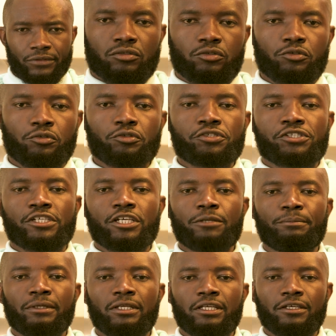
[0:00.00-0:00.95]
Do you still
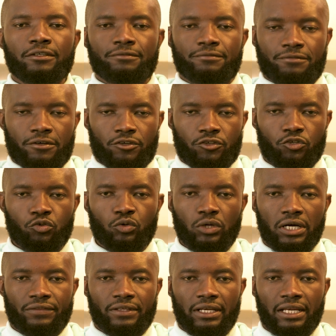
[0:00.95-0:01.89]
believe you
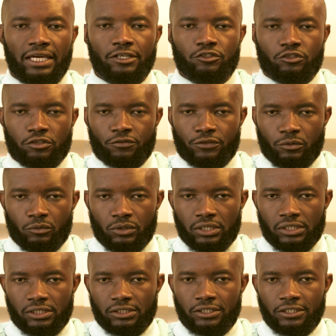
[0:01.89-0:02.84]
are the light of the
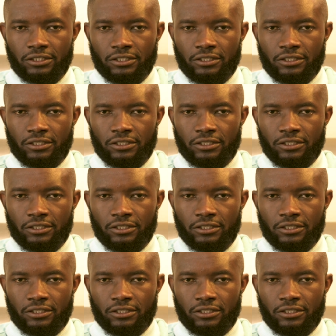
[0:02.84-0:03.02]
world,